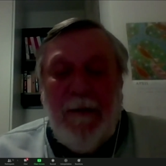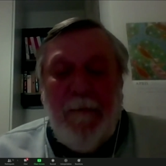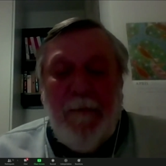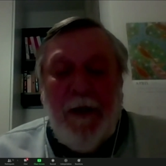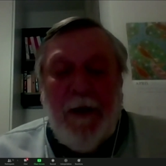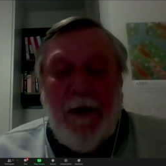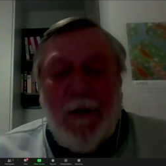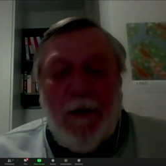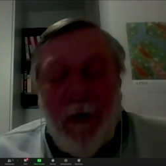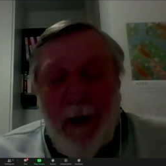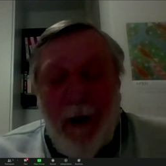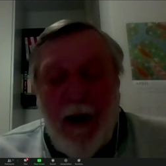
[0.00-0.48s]
A
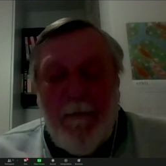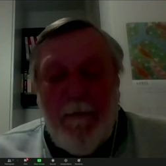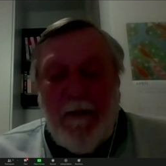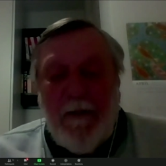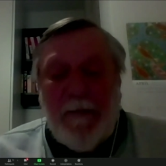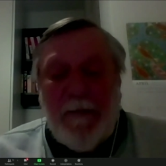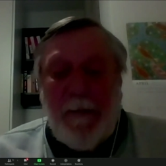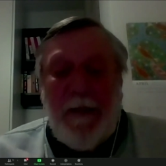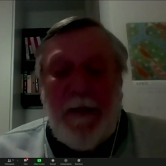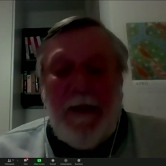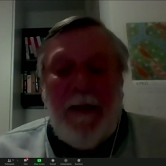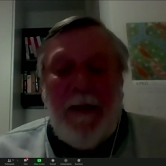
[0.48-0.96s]
crime has
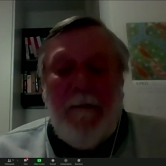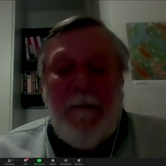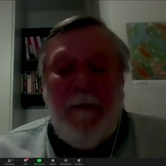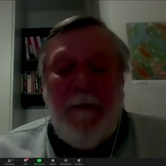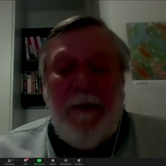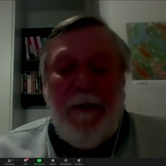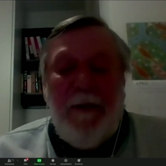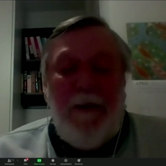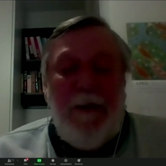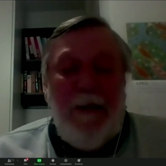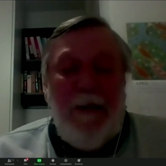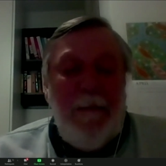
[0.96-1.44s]
been
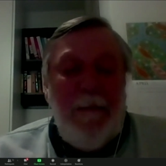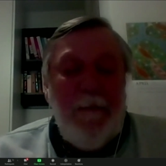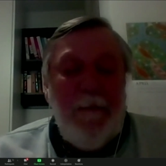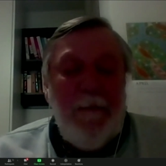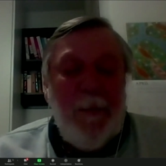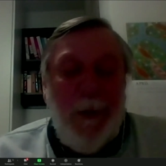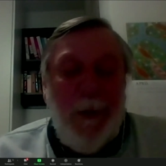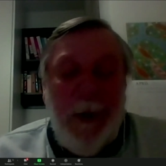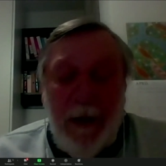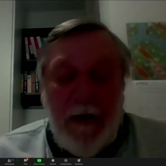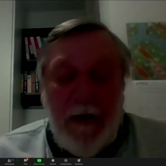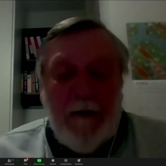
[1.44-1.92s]
committed,
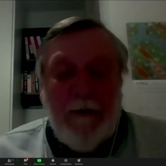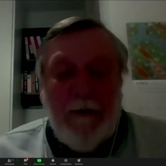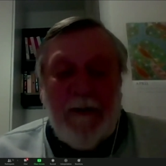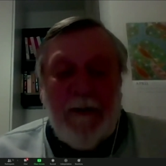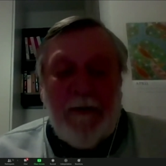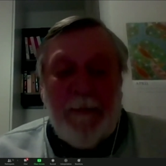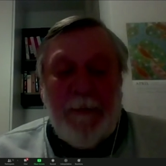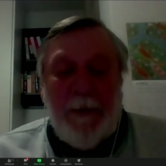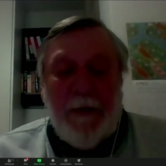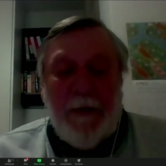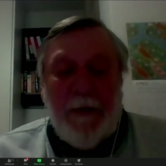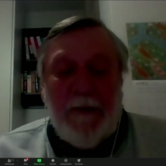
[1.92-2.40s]
we need a
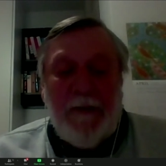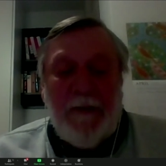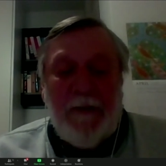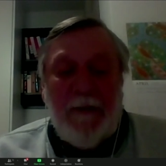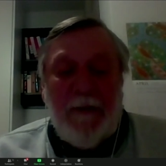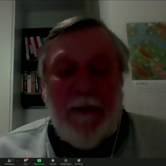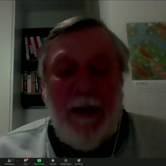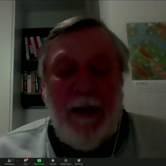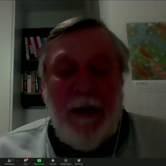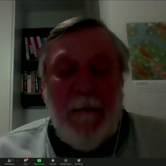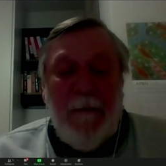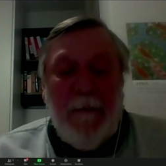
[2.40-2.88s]
response.
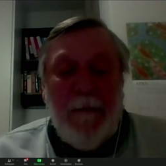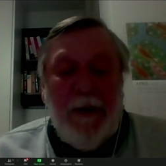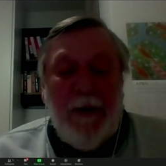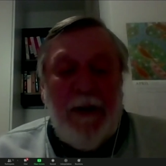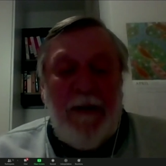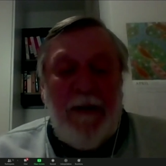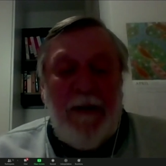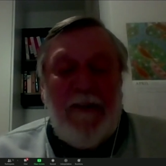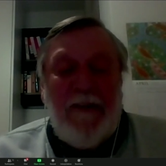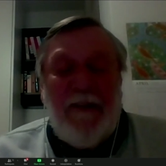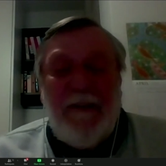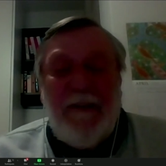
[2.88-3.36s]

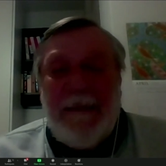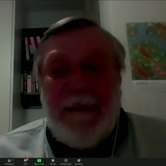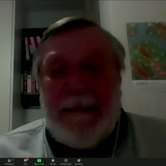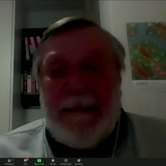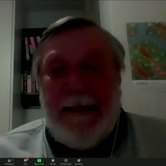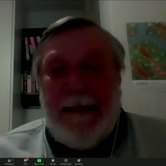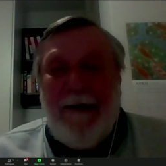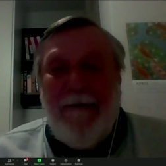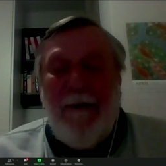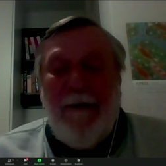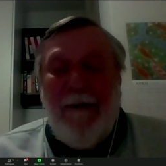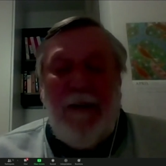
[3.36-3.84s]
Police
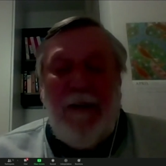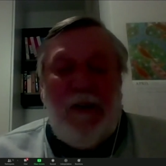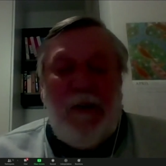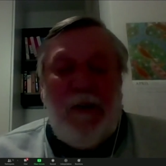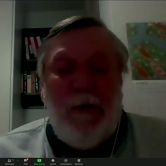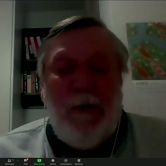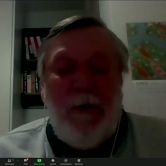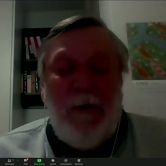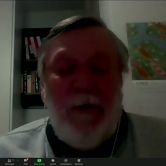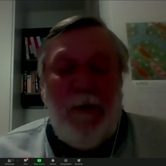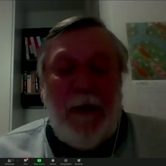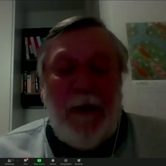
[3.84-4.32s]
generally
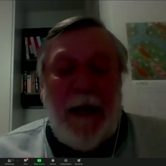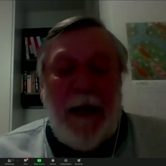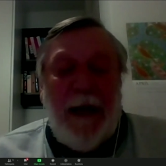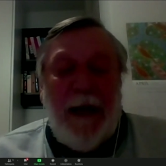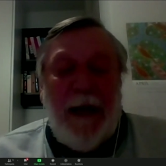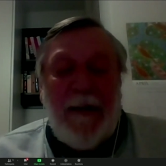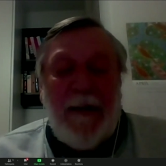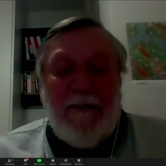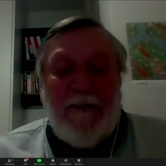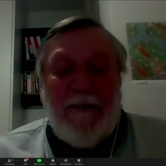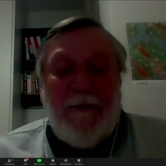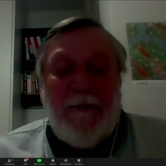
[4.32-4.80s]
do not
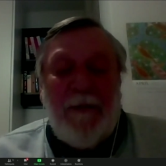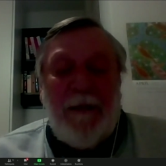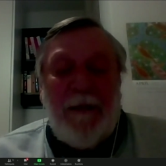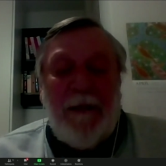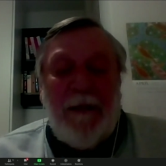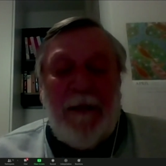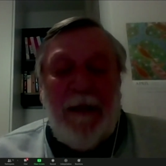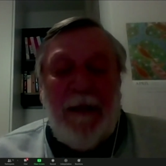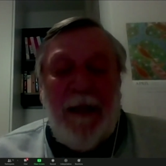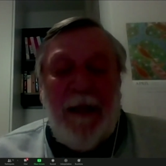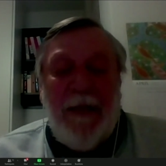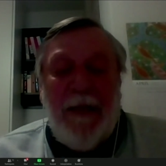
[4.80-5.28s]
ask
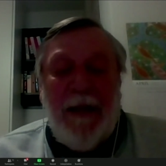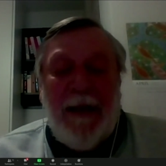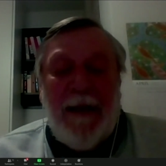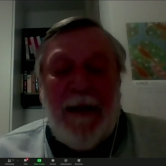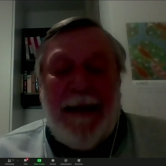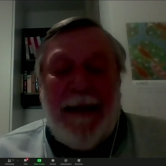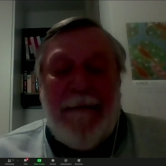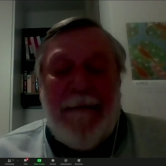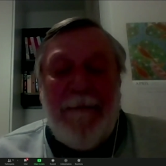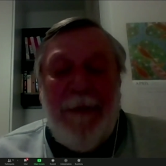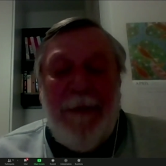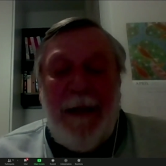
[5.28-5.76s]
whether that
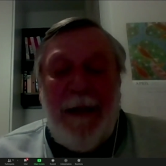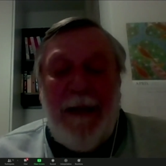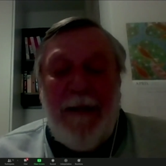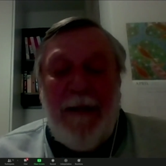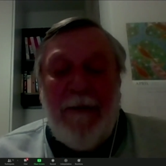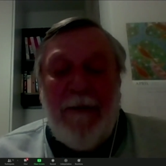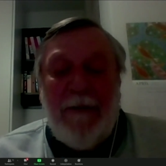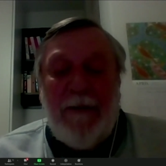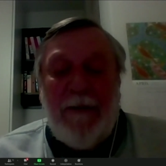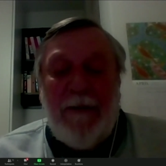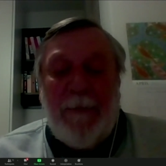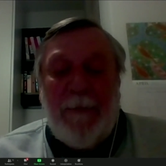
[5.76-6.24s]
immediate
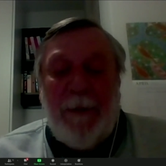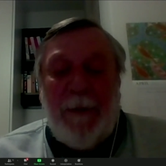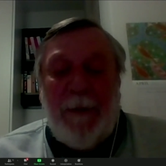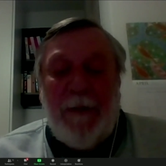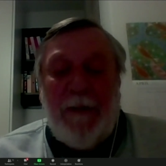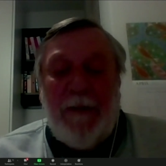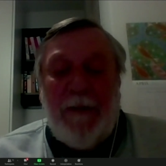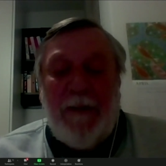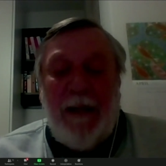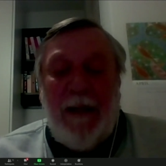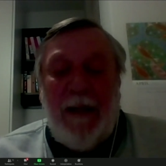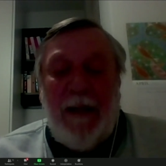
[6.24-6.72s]

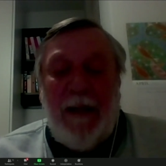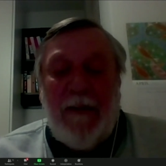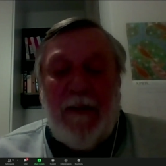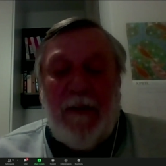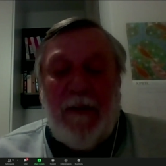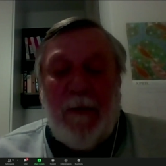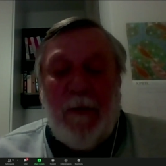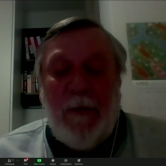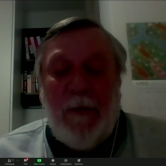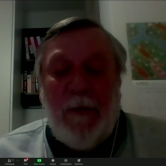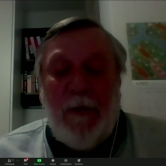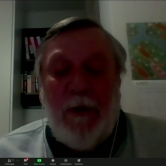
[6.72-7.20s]
response has good